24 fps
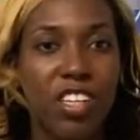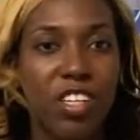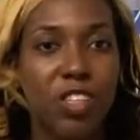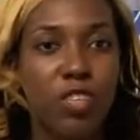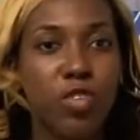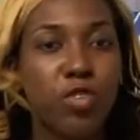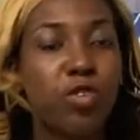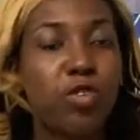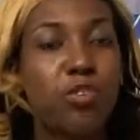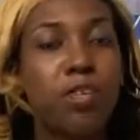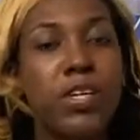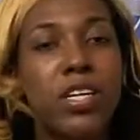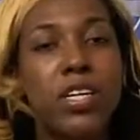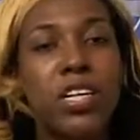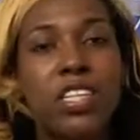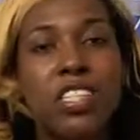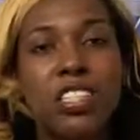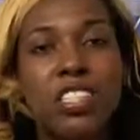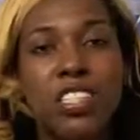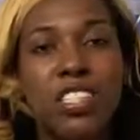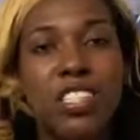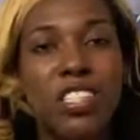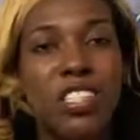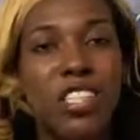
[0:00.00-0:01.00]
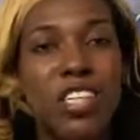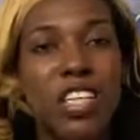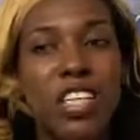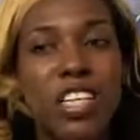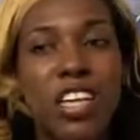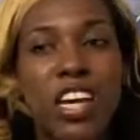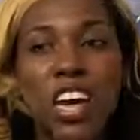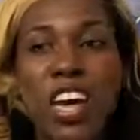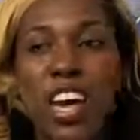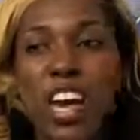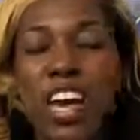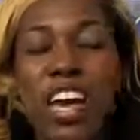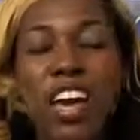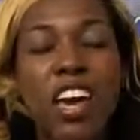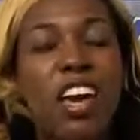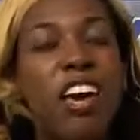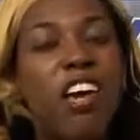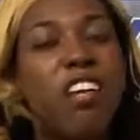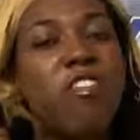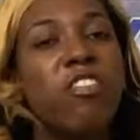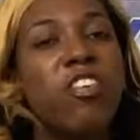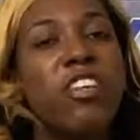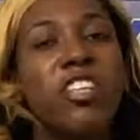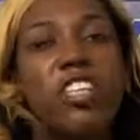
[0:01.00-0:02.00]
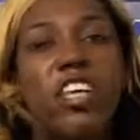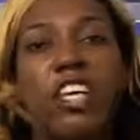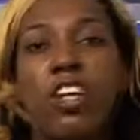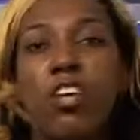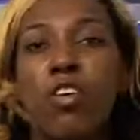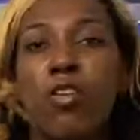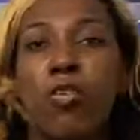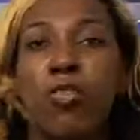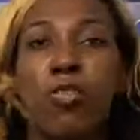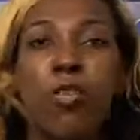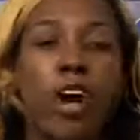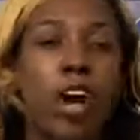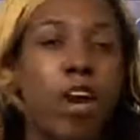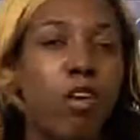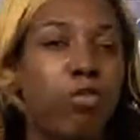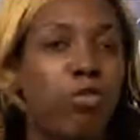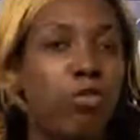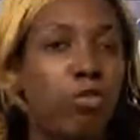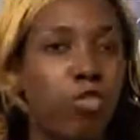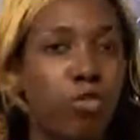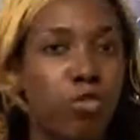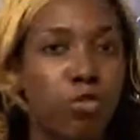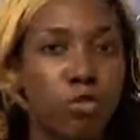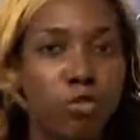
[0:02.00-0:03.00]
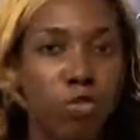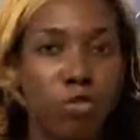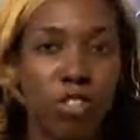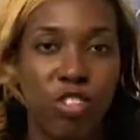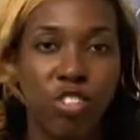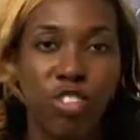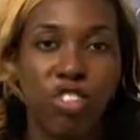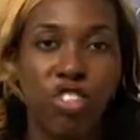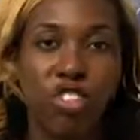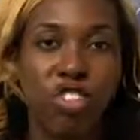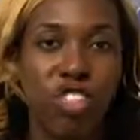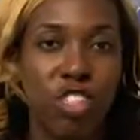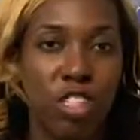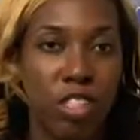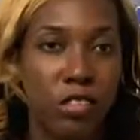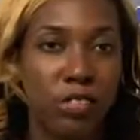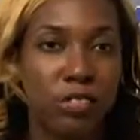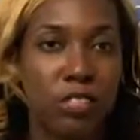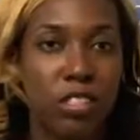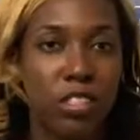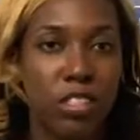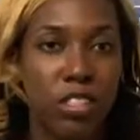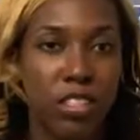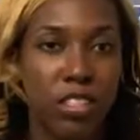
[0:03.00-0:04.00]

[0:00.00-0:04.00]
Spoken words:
you'll begin to see everything around you shift.